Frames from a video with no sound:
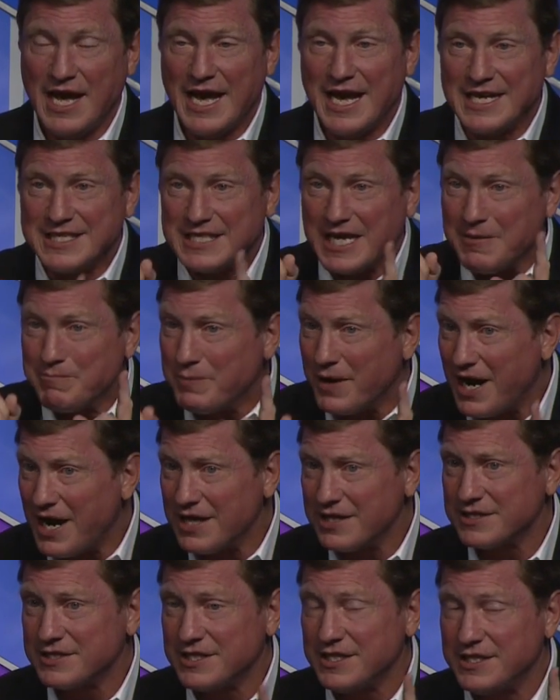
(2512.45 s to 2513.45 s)
As a
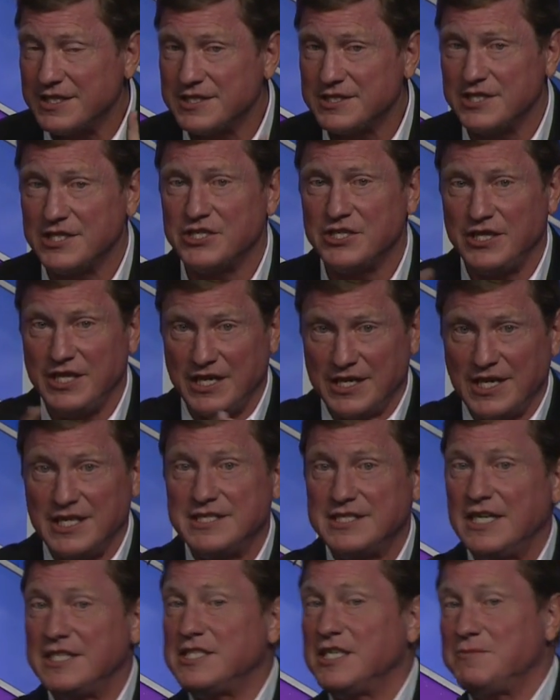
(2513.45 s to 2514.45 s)
policy decision, the
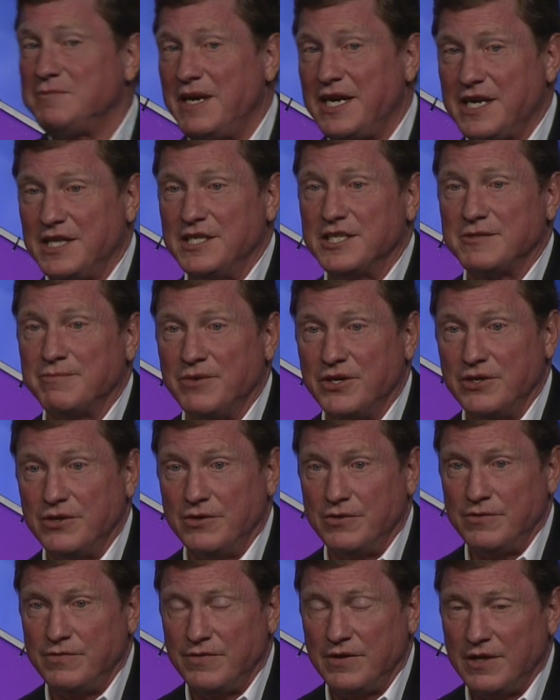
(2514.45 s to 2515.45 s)
United States is making this
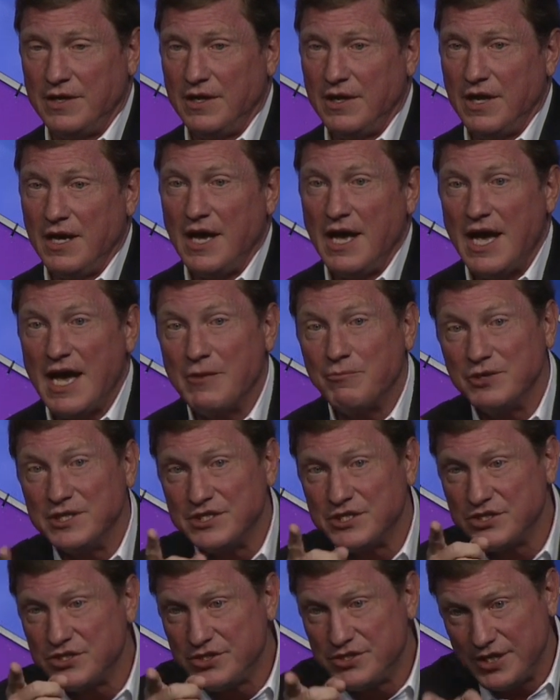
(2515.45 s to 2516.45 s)
move, and we
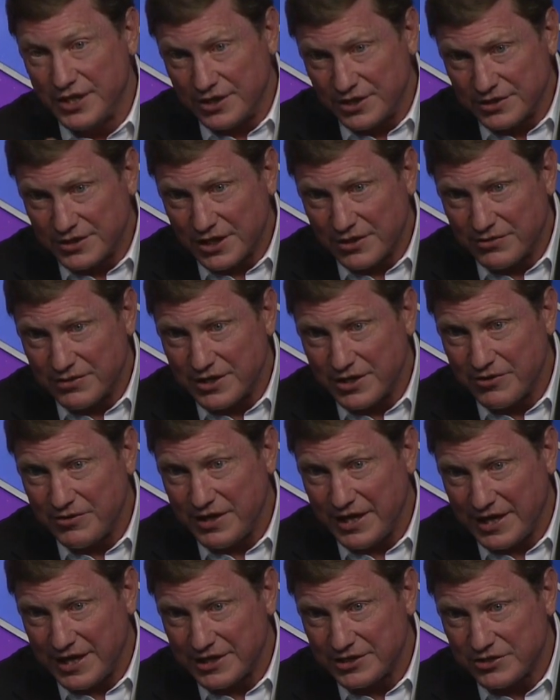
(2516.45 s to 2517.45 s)
still don't know
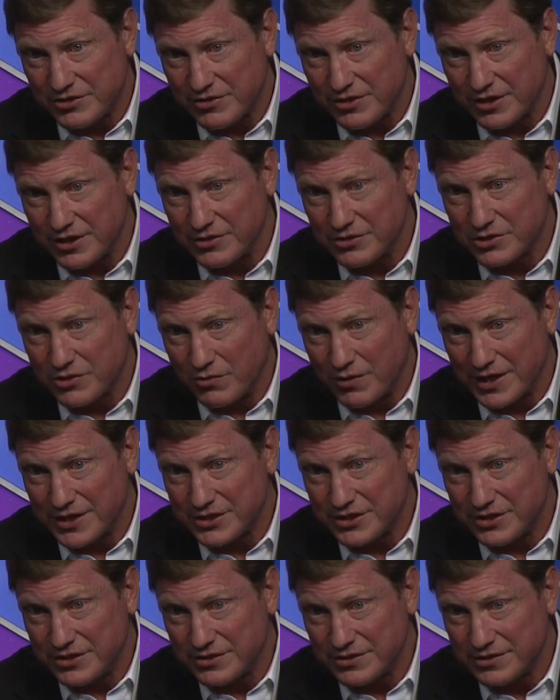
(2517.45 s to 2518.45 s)
the answer to those
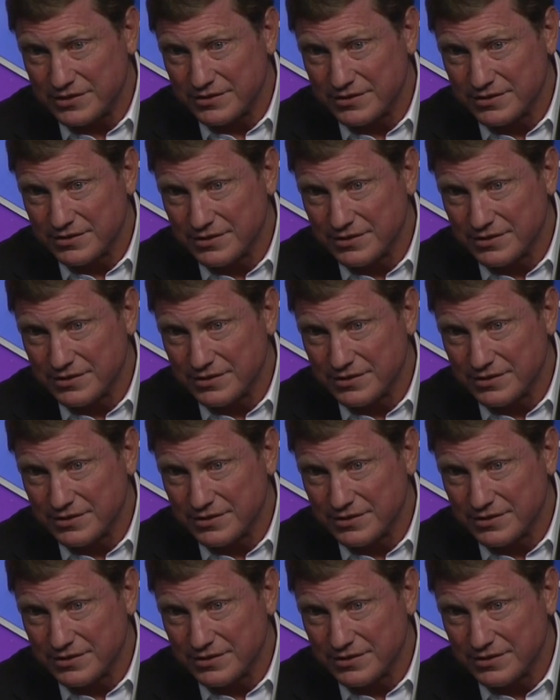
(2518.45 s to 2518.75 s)
questions.